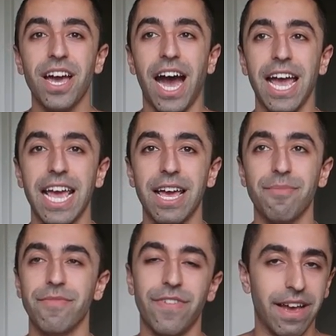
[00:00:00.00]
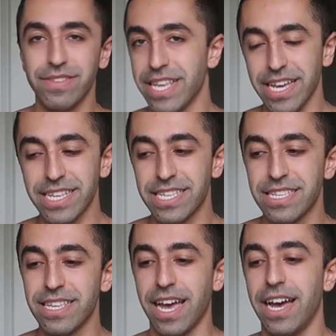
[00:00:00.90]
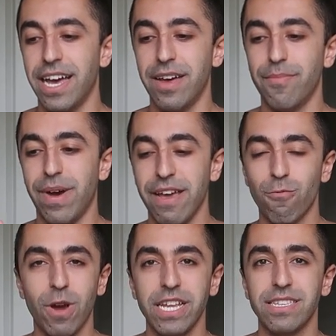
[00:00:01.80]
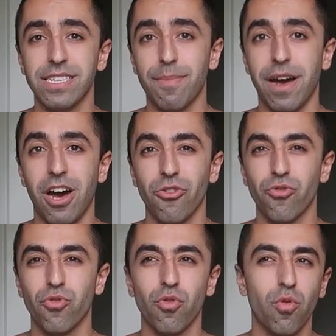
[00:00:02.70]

I am 5'6", my weight is about